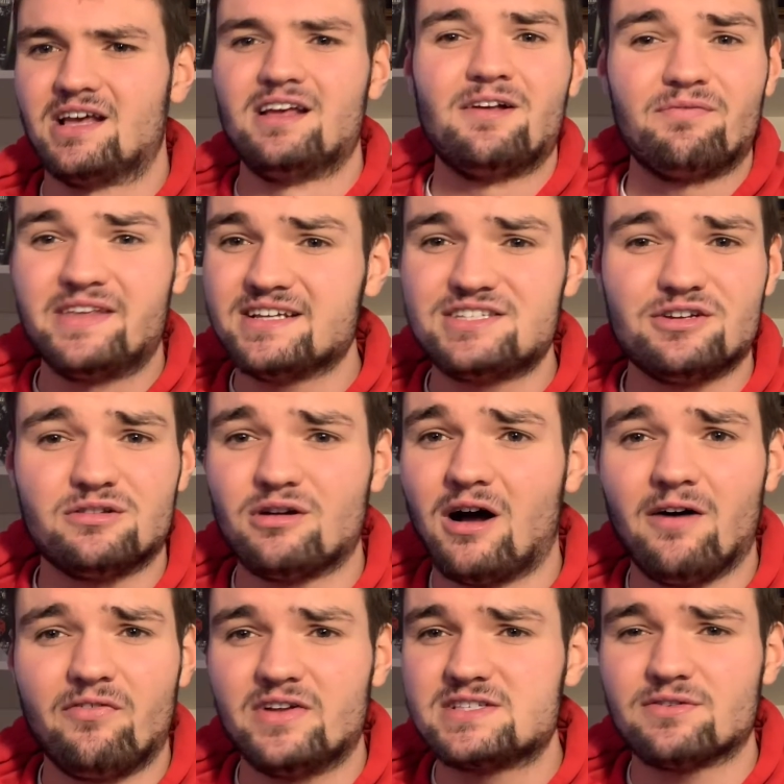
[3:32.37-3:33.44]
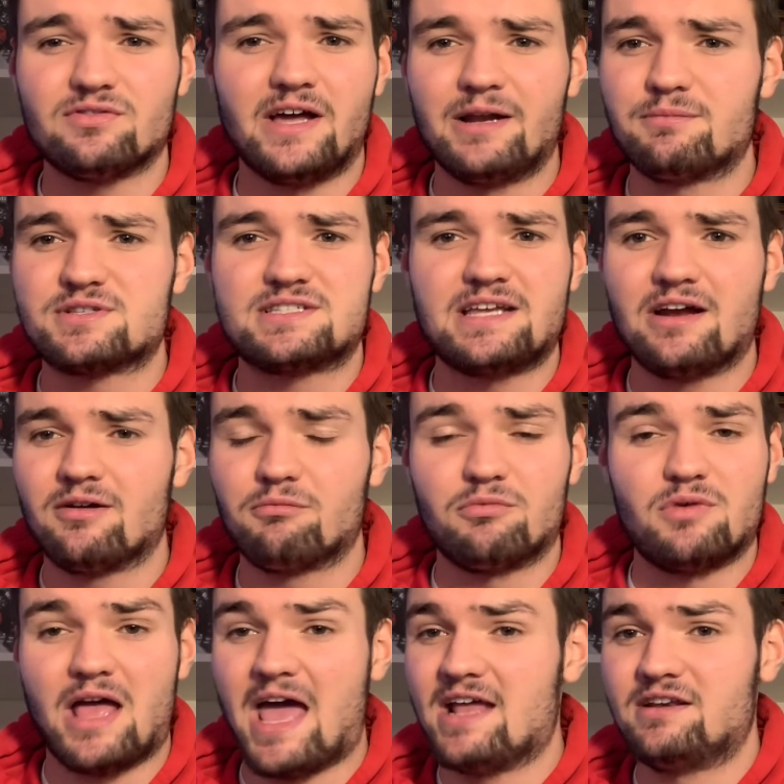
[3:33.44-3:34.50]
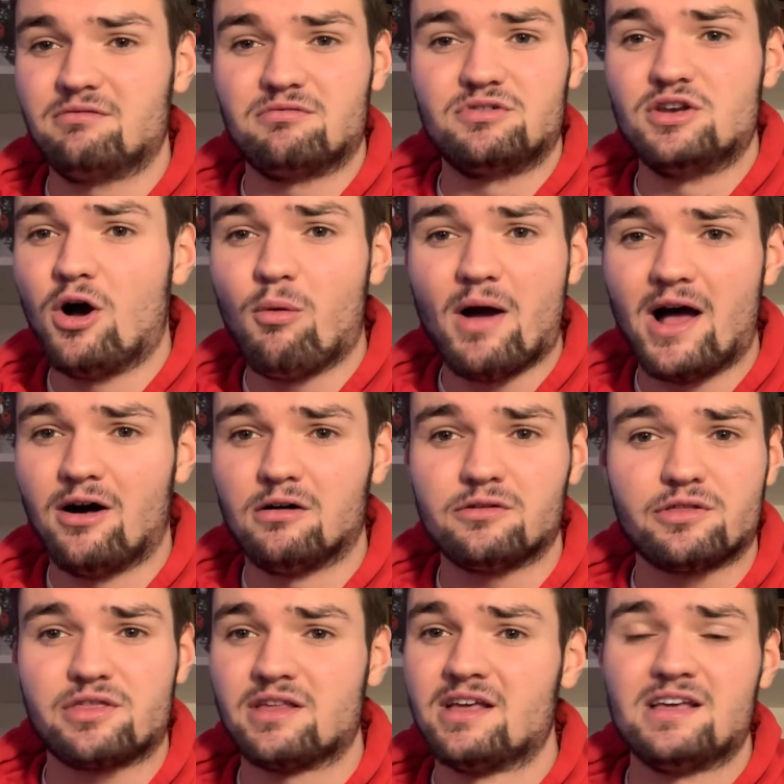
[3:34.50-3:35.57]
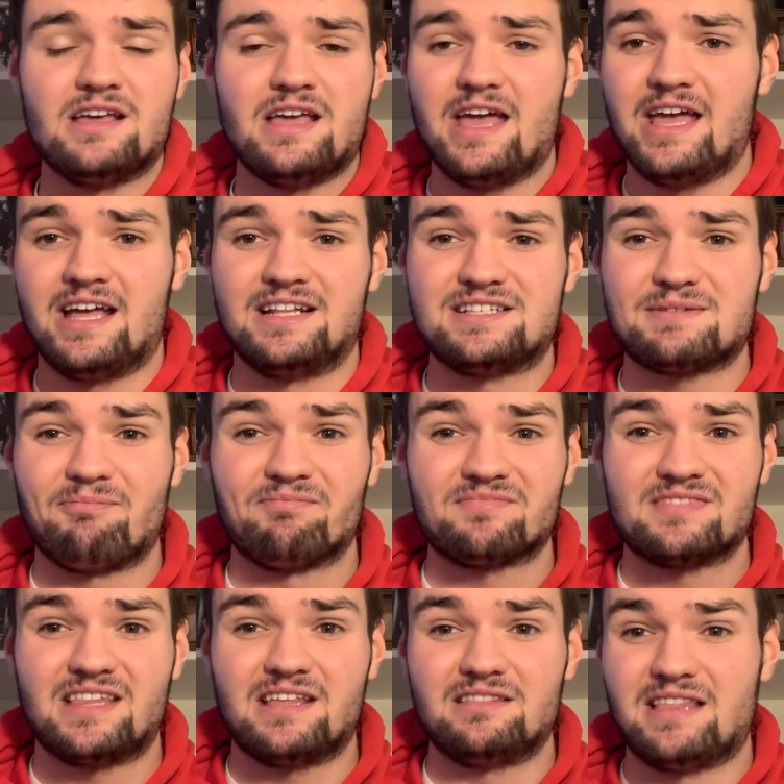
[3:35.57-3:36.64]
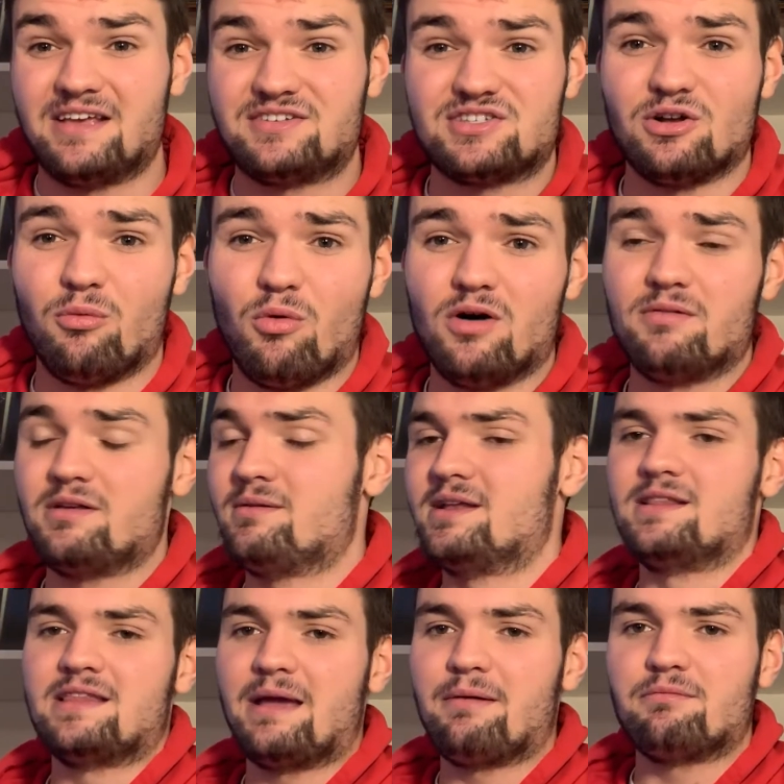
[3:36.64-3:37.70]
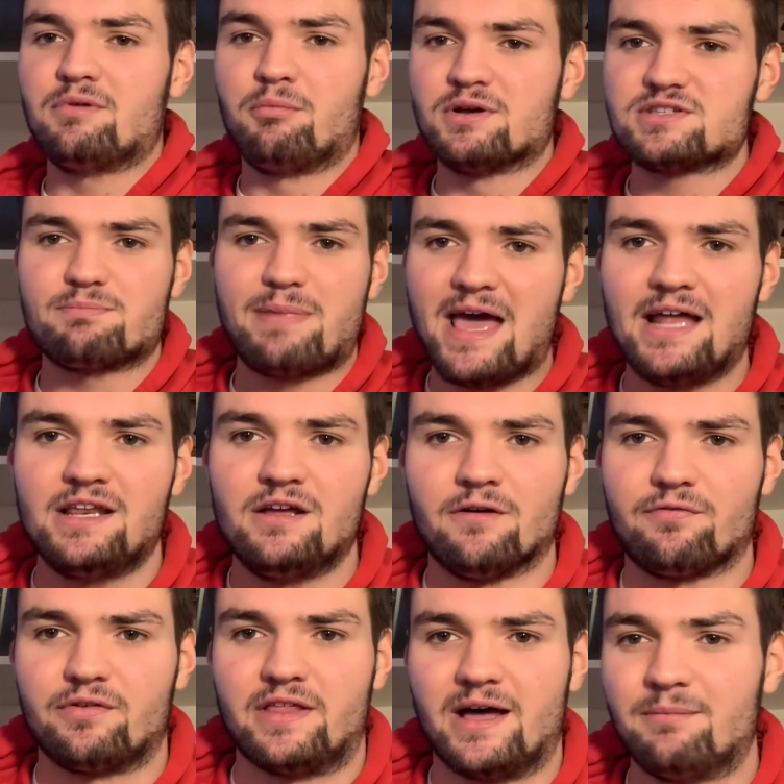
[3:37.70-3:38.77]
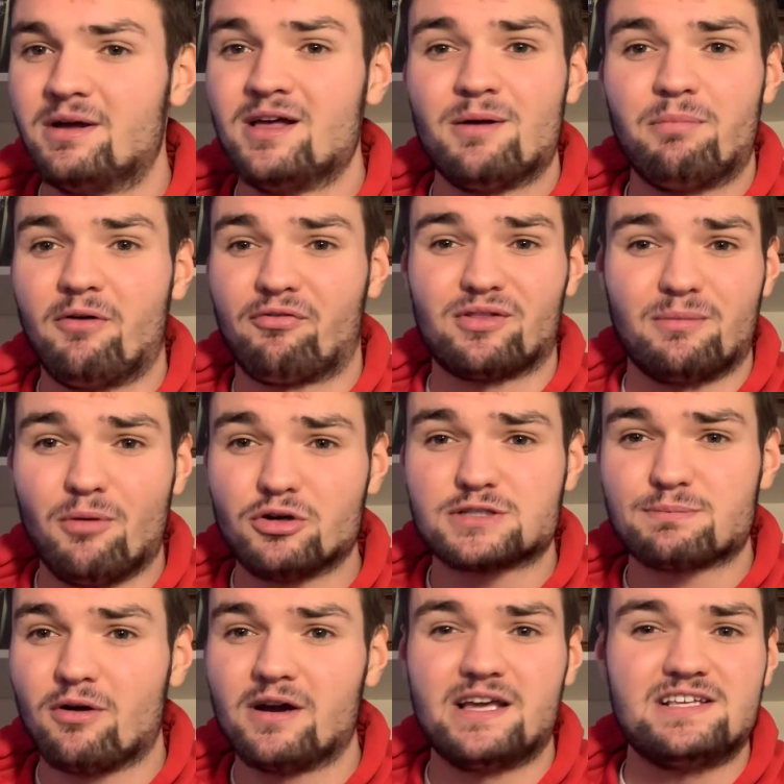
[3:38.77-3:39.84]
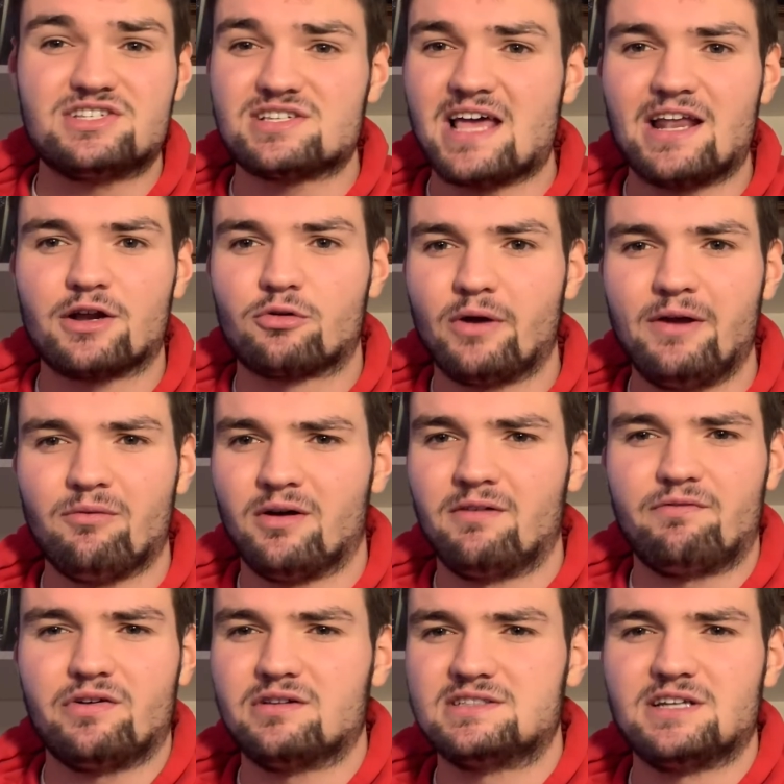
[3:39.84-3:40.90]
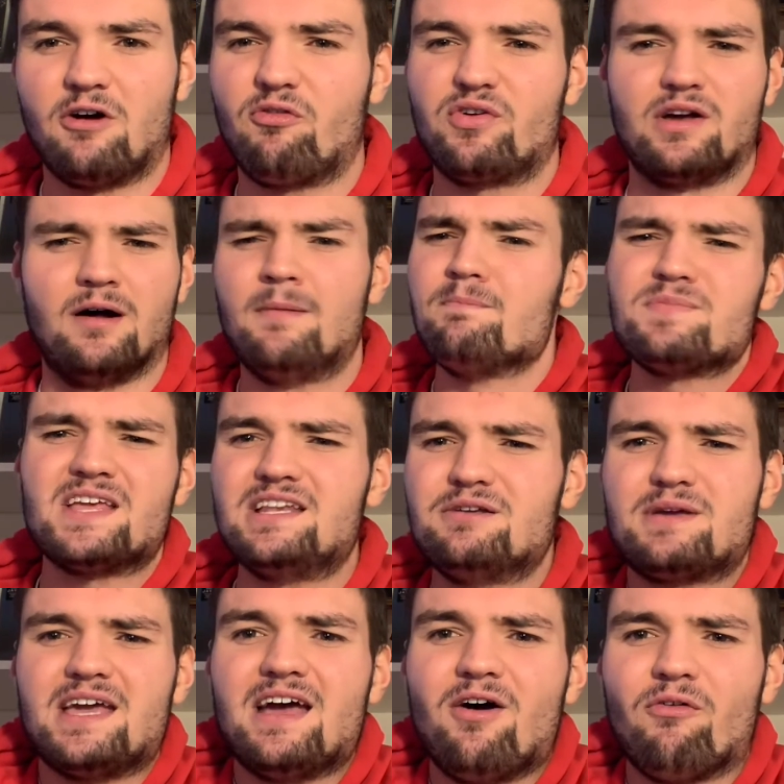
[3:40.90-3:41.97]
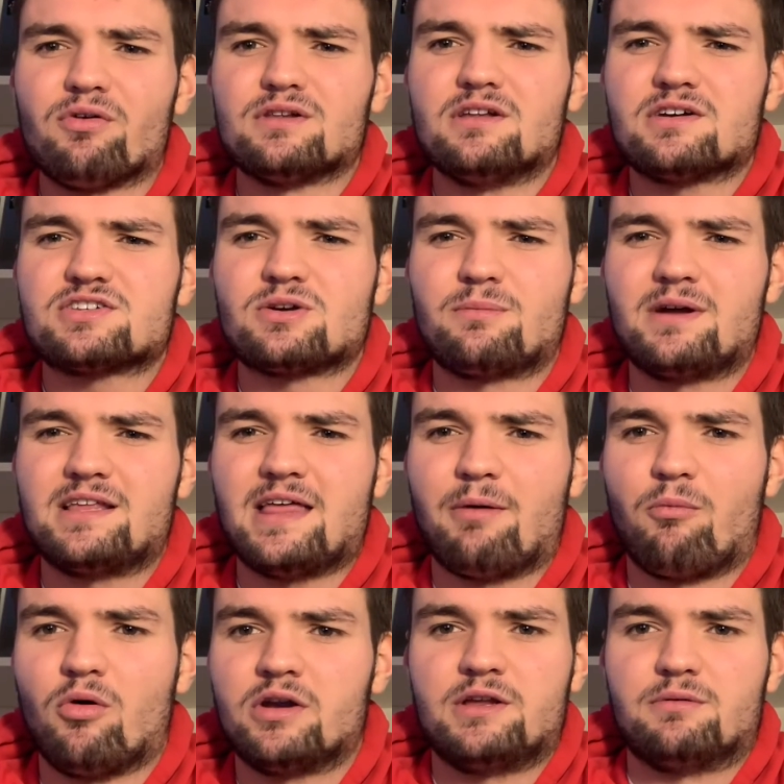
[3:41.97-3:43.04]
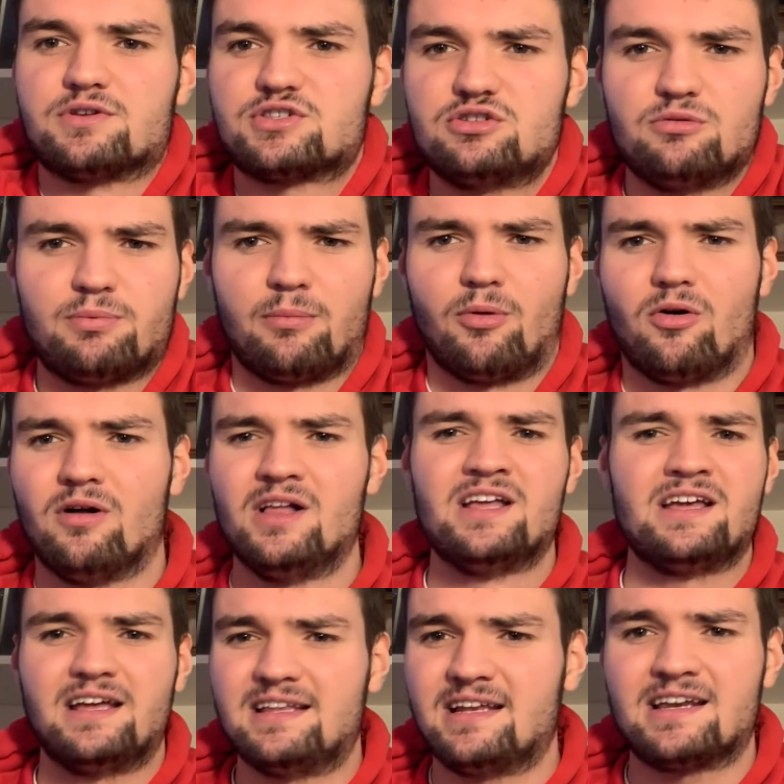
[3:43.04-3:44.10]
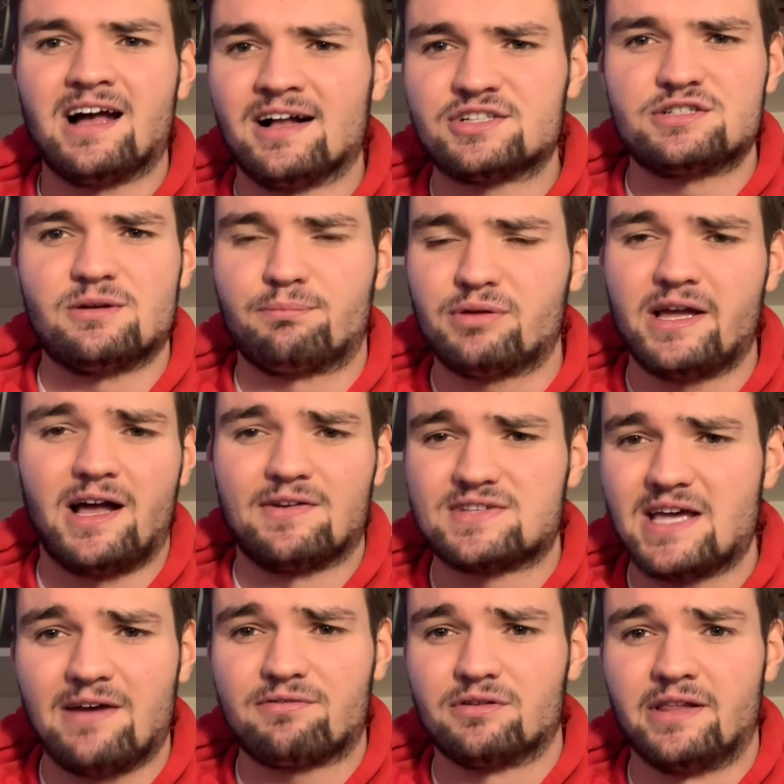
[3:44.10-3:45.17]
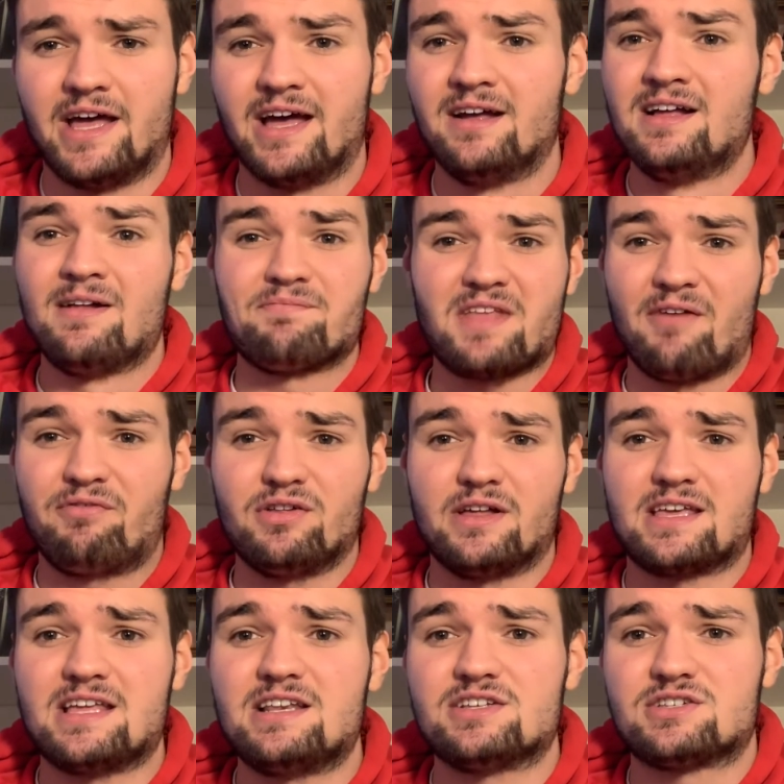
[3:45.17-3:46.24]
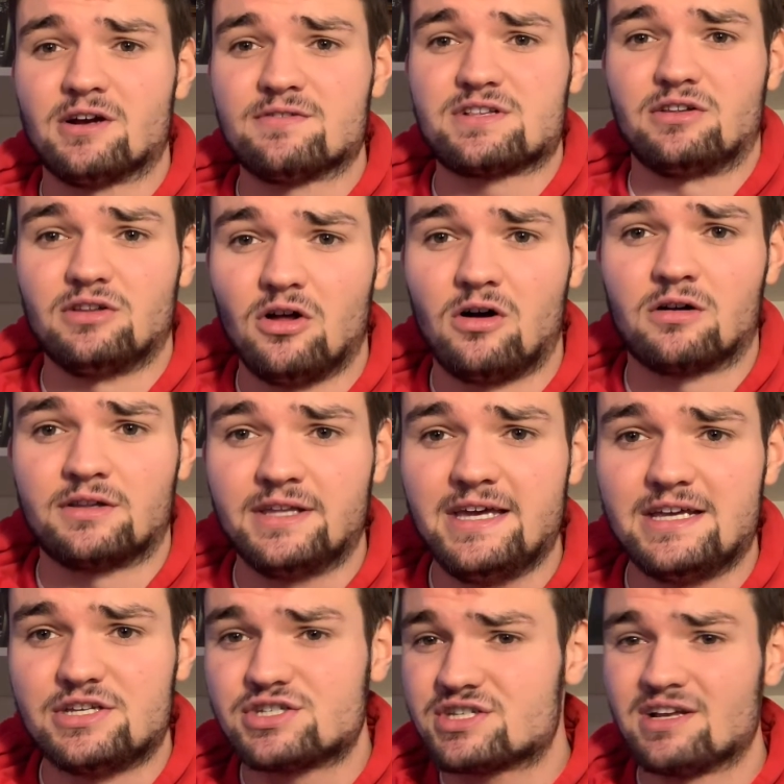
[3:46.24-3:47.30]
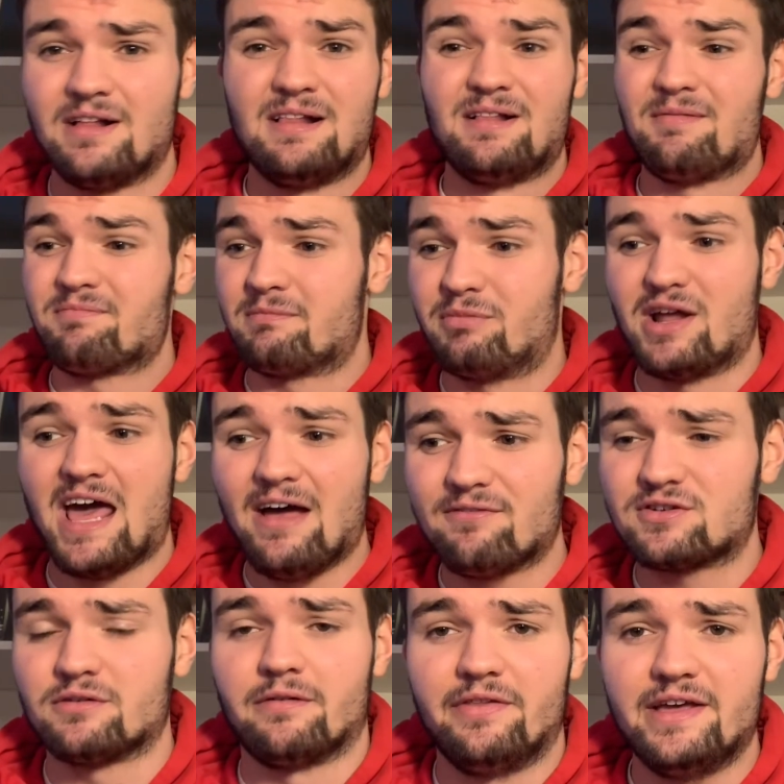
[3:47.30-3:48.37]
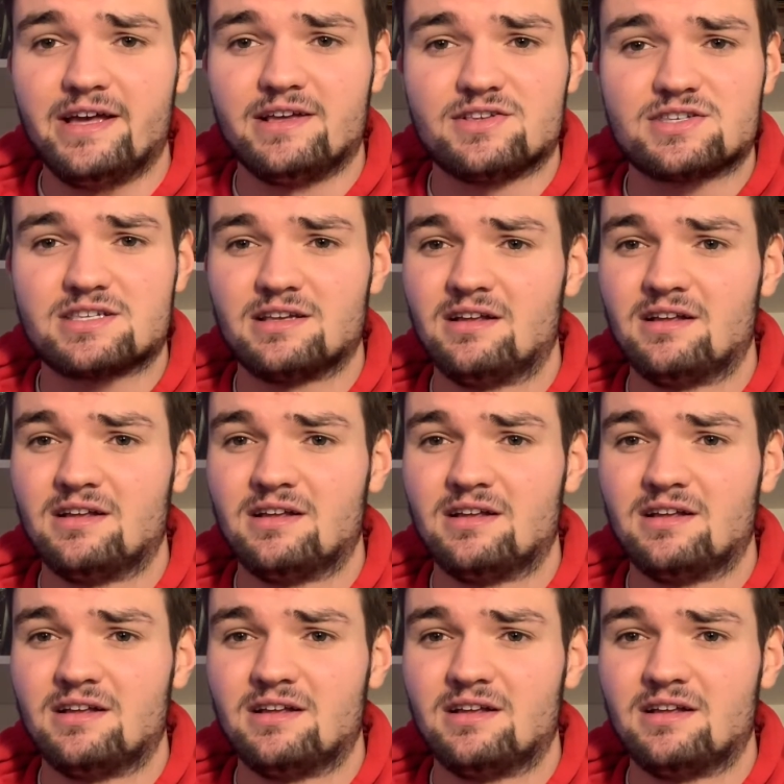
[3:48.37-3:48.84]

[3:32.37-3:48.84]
This year, their offensive line had no health, and they still won't. It was a bad year for them, but for the most part, he's just had a great run in Philadelphia, and you can't overlook somebody that won you a Super Bowl and then got you to playoffs after that. I feel like he deserves a long leash, but after this,